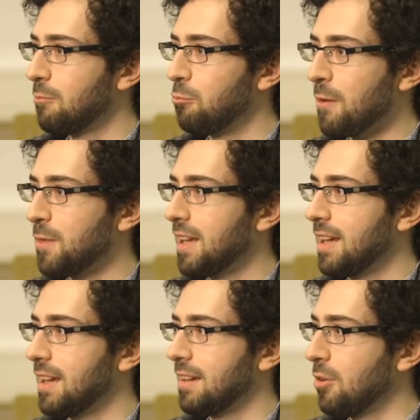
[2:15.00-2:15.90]

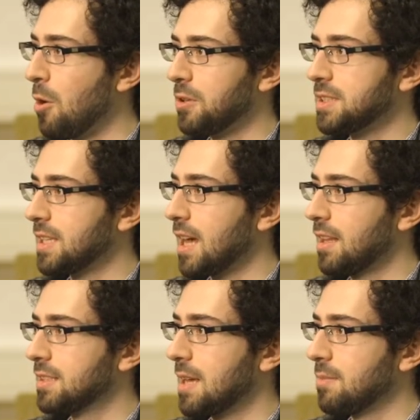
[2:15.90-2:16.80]
roughly almost
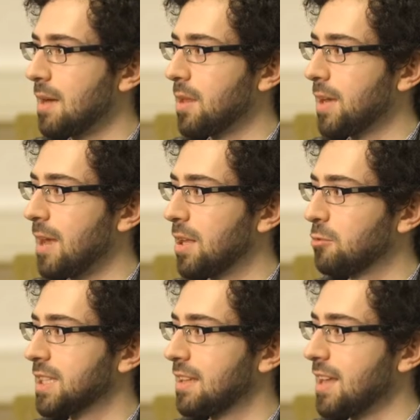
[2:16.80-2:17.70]
exactly the same time that I became
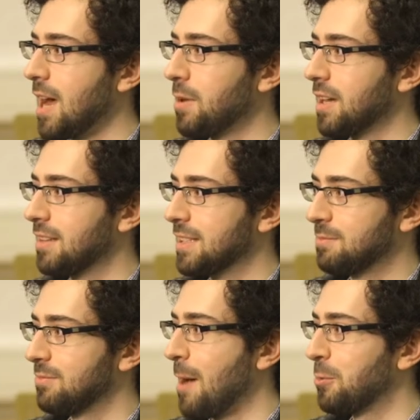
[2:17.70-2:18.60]
interested in the topic, this
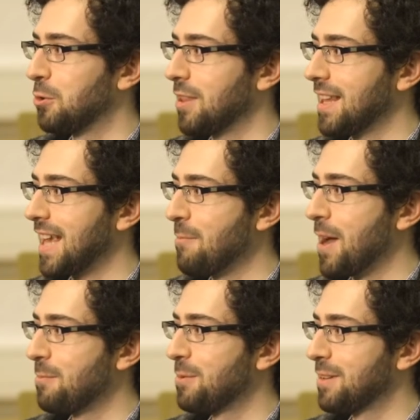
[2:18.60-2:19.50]
opportunity came
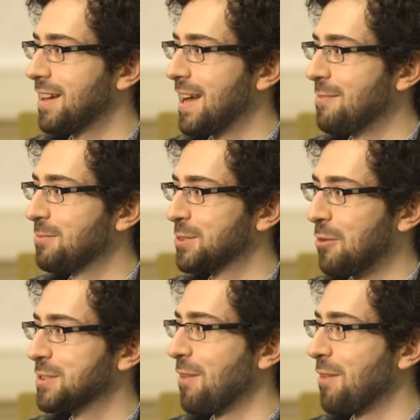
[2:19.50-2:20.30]
up. Um, so that was